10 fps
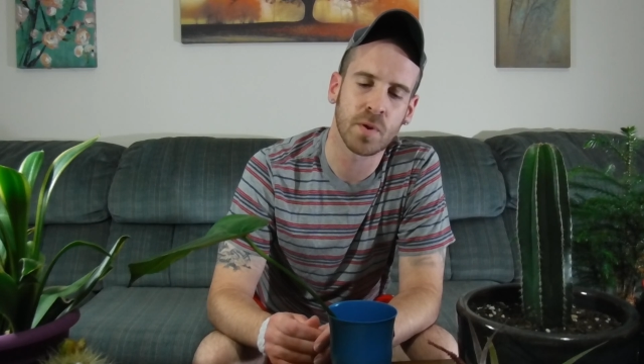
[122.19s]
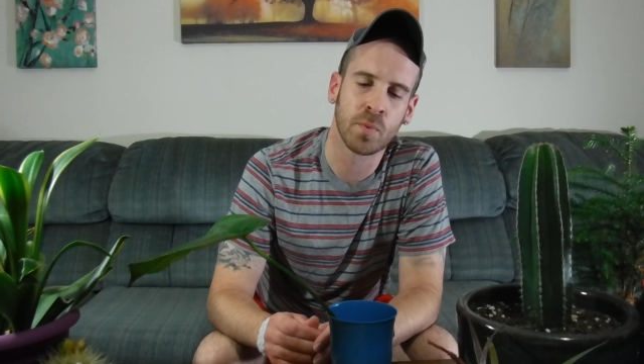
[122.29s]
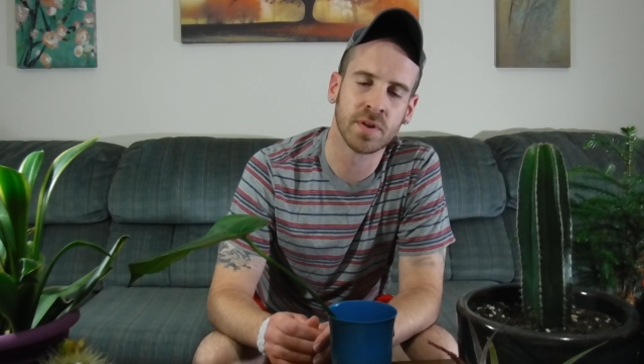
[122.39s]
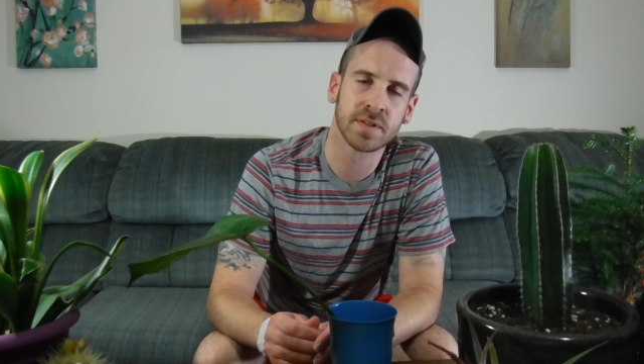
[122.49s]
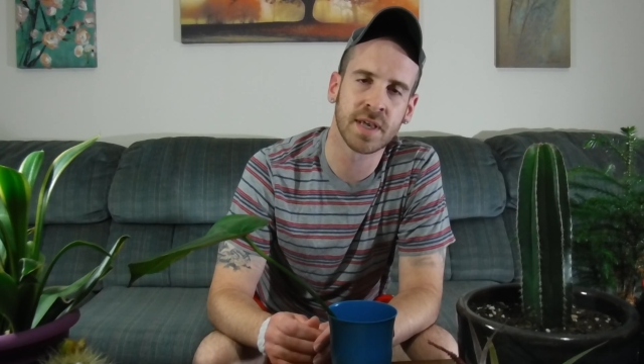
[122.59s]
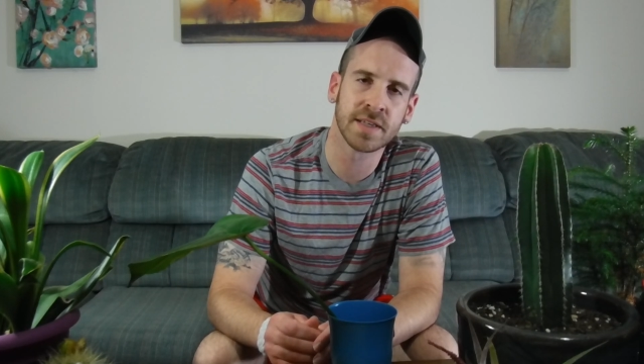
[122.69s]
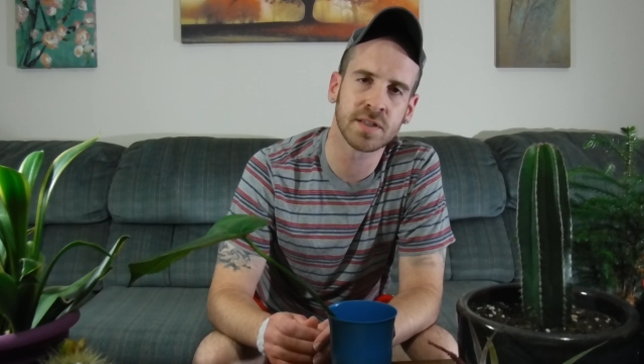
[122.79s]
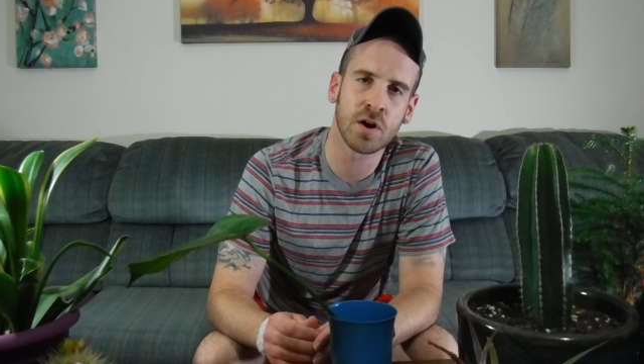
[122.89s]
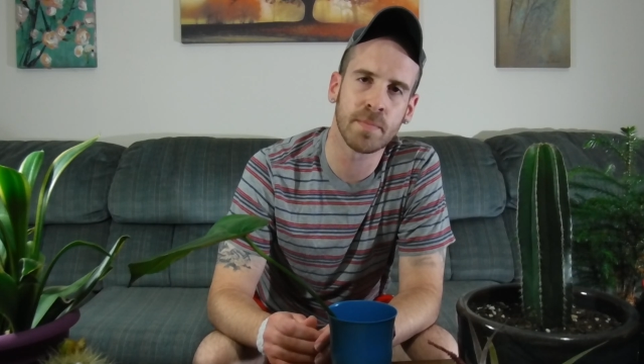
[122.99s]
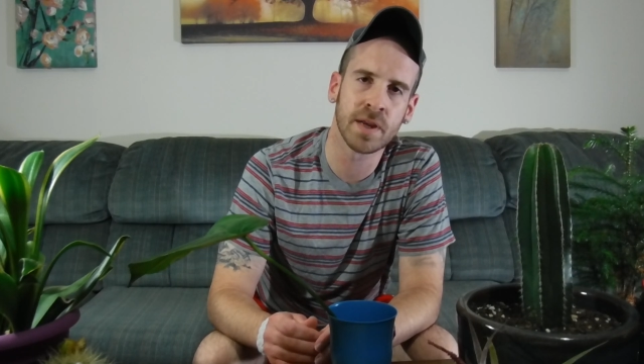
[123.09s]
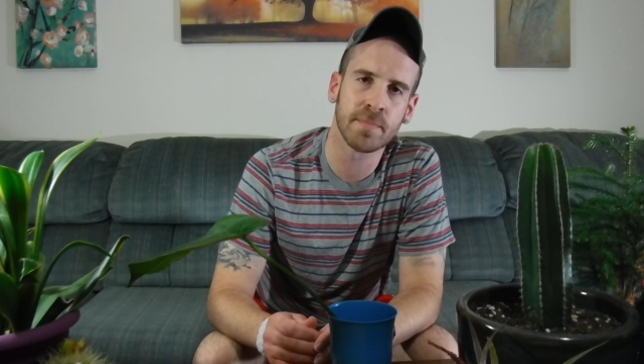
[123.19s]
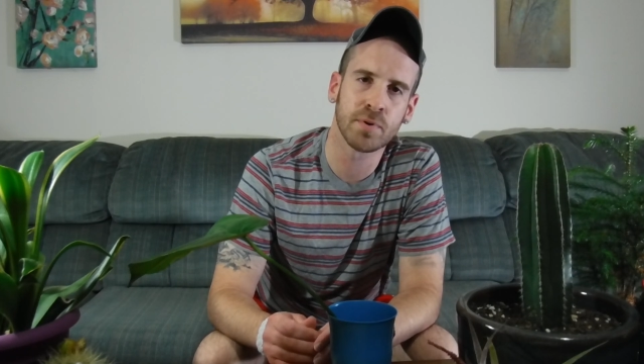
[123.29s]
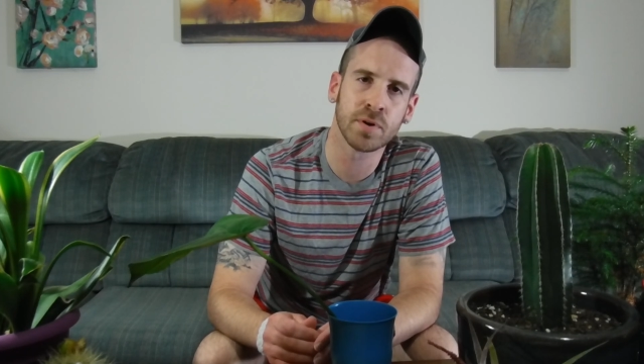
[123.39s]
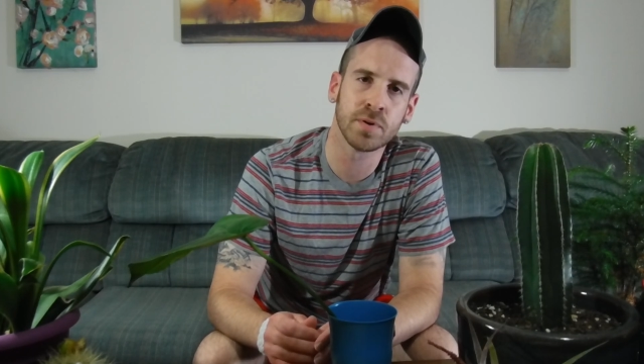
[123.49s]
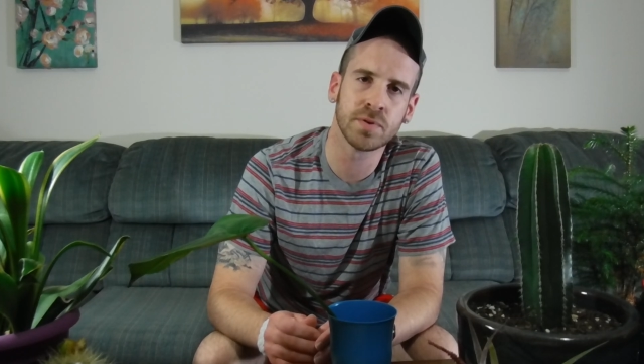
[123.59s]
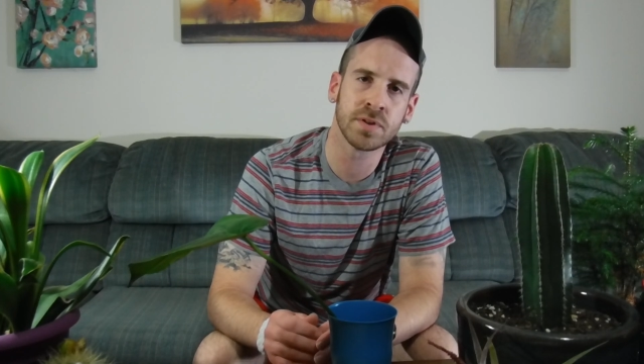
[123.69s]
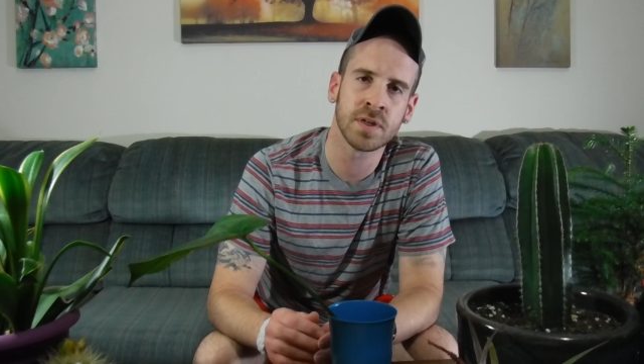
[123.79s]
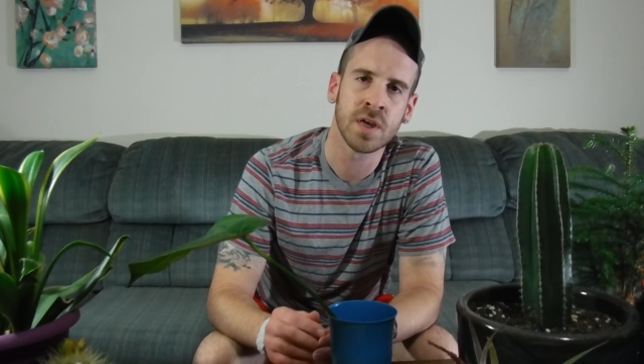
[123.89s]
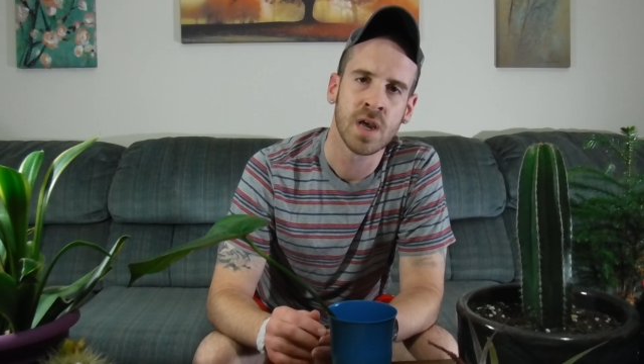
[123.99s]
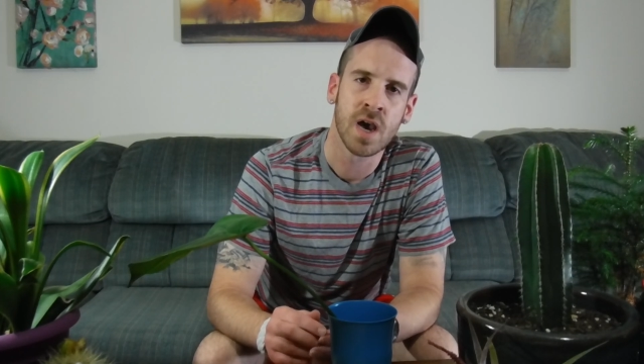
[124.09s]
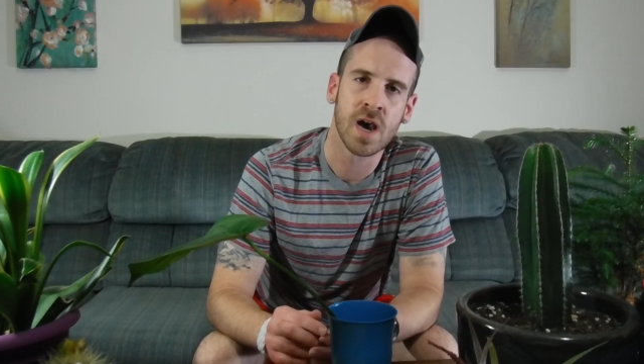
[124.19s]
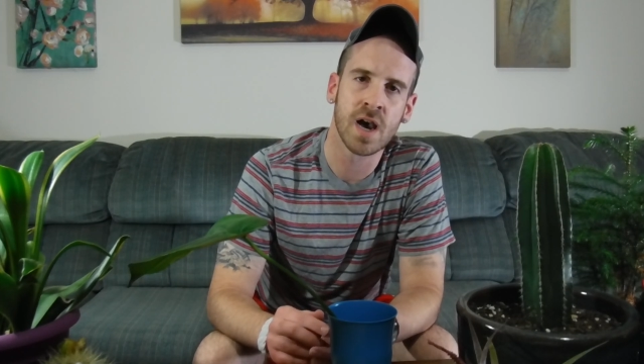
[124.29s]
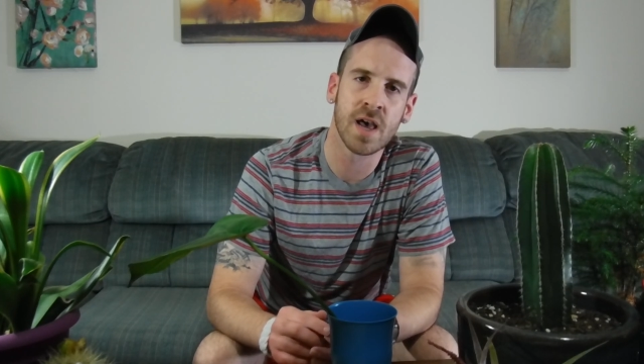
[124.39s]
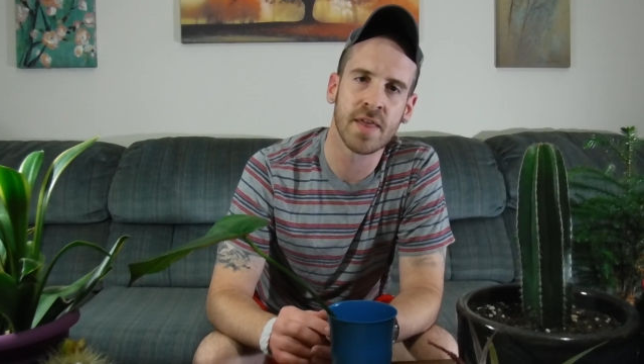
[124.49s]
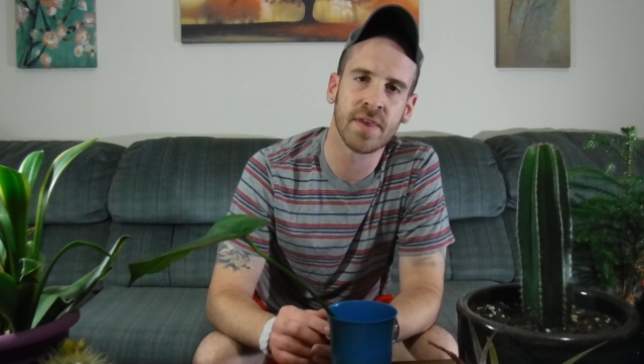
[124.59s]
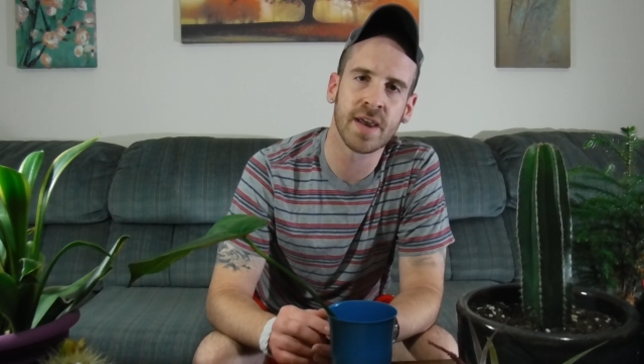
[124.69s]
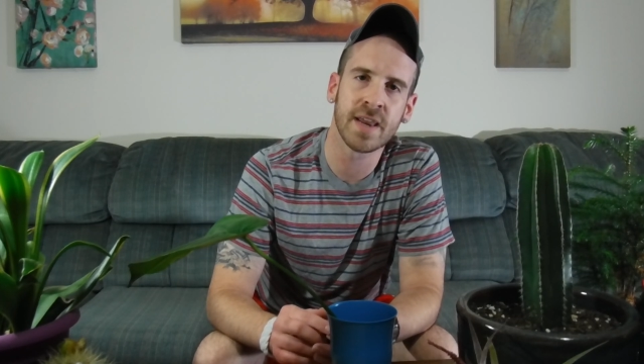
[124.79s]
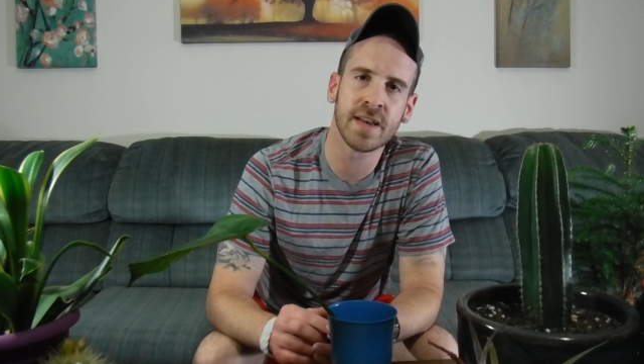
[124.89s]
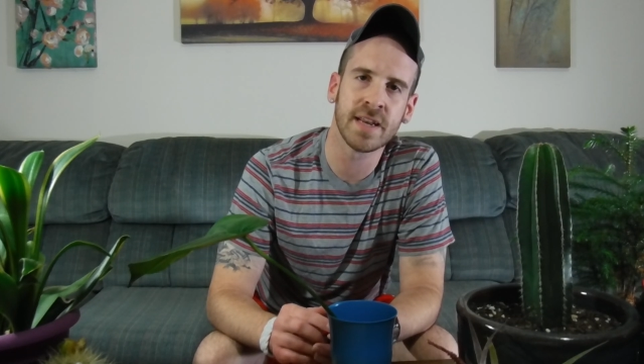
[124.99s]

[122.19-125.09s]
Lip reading: once they start being produced, they